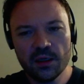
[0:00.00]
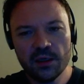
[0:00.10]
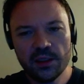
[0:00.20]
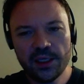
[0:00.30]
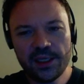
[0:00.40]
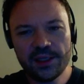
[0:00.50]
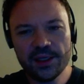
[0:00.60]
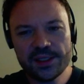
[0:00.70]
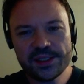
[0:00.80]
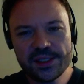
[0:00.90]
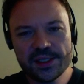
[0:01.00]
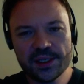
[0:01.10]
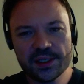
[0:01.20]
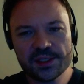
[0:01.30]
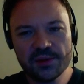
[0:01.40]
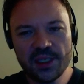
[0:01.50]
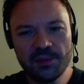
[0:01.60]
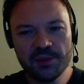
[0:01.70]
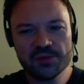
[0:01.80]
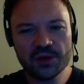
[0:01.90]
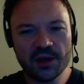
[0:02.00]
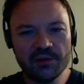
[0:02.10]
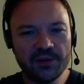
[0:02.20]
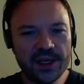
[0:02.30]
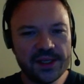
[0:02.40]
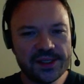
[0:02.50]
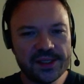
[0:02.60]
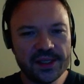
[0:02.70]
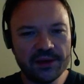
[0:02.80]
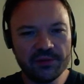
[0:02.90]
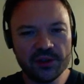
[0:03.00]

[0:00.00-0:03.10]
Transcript: Knight c6 would keep his rook off of a7.